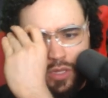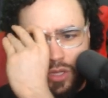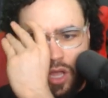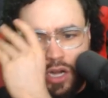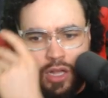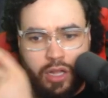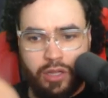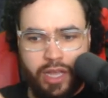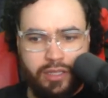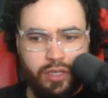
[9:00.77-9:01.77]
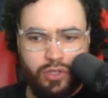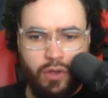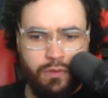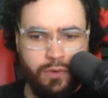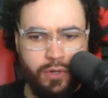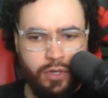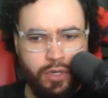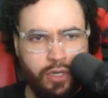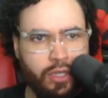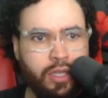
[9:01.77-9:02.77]
a lot of, like, there's
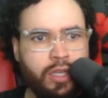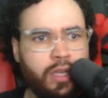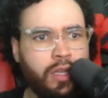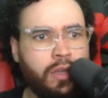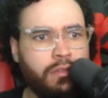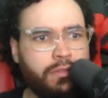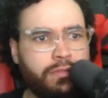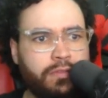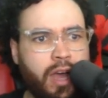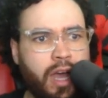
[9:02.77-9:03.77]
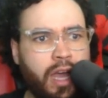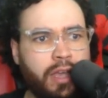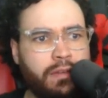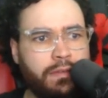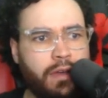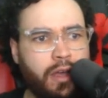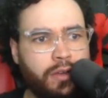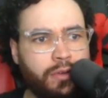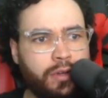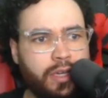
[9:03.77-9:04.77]
over
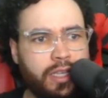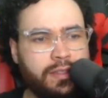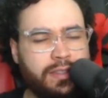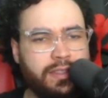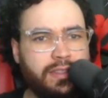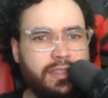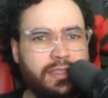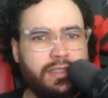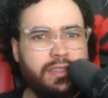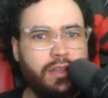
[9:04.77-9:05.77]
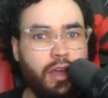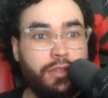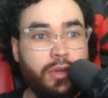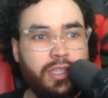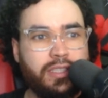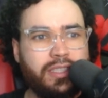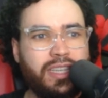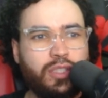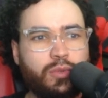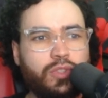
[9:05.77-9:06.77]
536